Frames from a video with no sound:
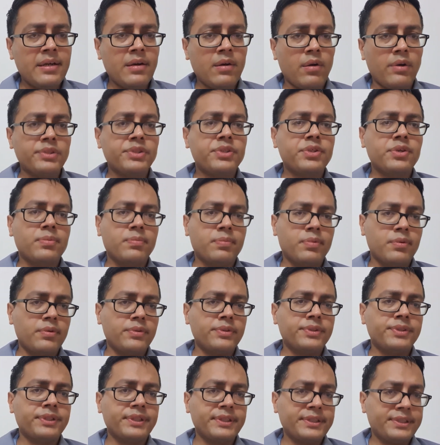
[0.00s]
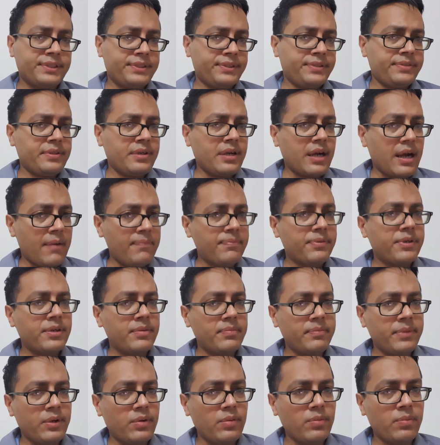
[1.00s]
osteoporosis after
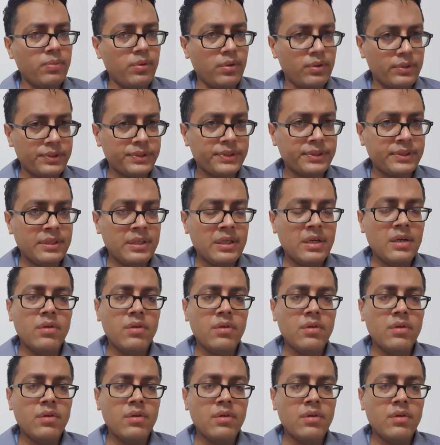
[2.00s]
menopause.